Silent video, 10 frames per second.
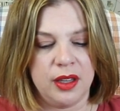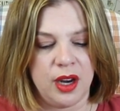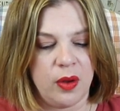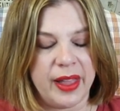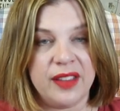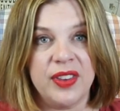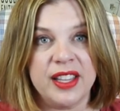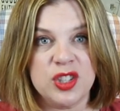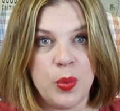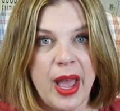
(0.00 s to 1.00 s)
You know, like if
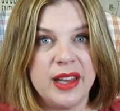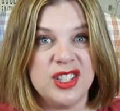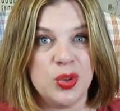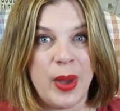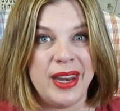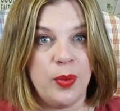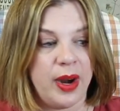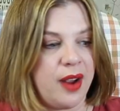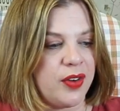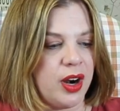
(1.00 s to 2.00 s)
it gets wet, sweaty,
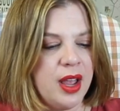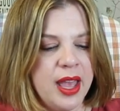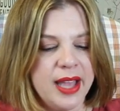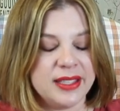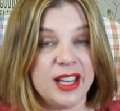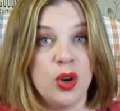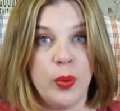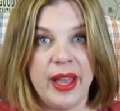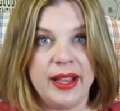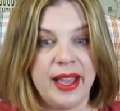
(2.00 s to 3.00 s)
whatever, it's gonna
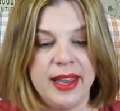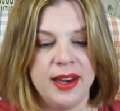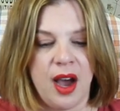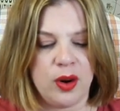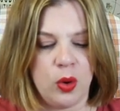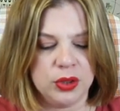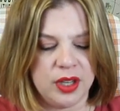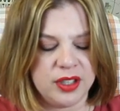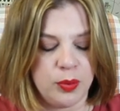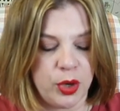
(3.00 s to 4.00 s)
wick and not hold
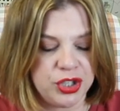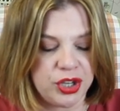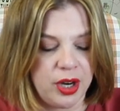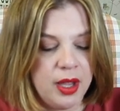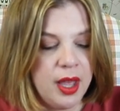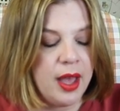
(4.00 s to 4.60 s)
on to the moisture.